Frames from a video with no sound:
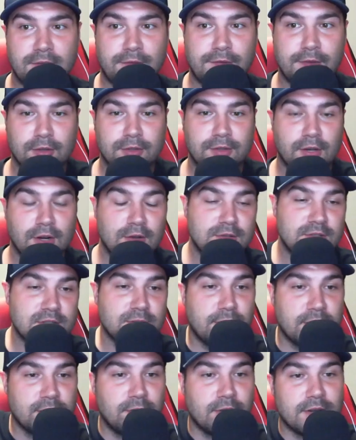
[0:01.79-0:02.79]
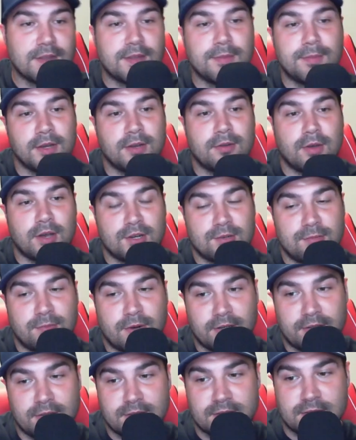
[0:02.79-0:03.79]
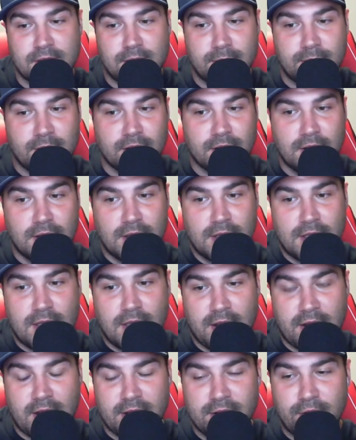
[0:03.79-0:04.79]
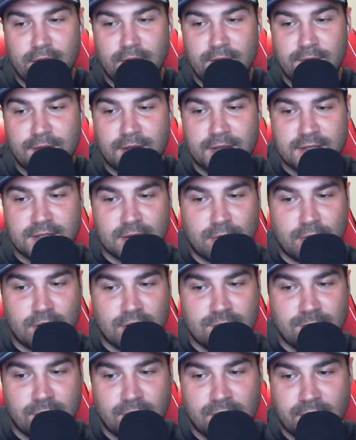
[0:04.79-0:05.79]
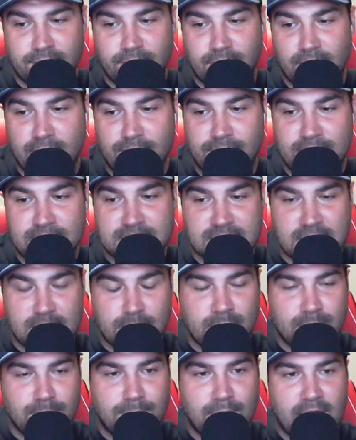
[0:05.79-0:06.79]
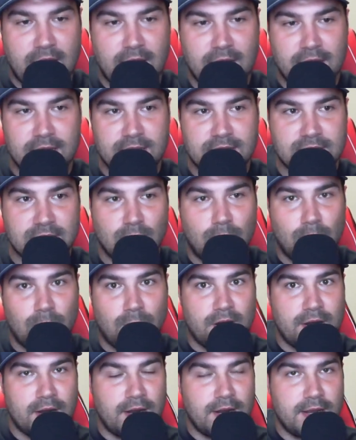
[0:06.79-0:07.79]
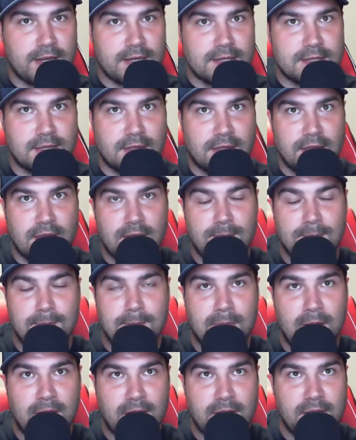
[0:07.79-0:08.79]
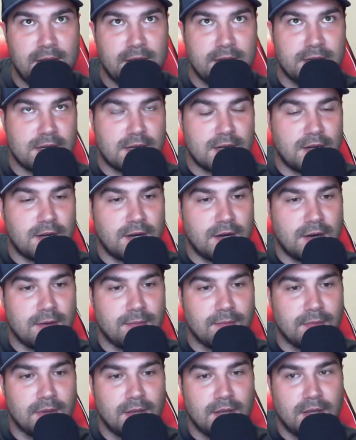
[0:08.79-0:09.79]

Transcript: Phil Danault's the big one, the big question mark this summer. And I don't even think it's a question mark of if he's coming back. It's what is the money in term?